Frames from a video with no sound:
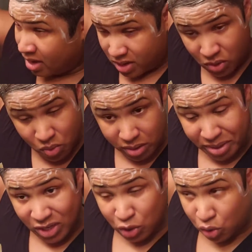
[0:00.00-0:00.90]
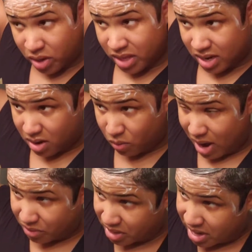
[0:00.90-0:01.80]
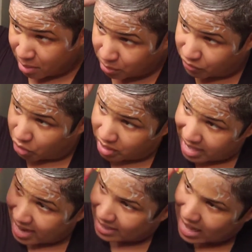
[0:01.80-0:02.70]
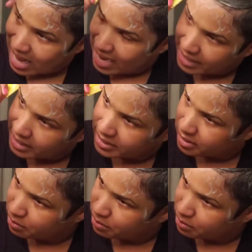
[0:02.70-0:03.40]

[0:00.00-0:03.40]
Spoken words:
You want to make sure that around the nape of your neckline is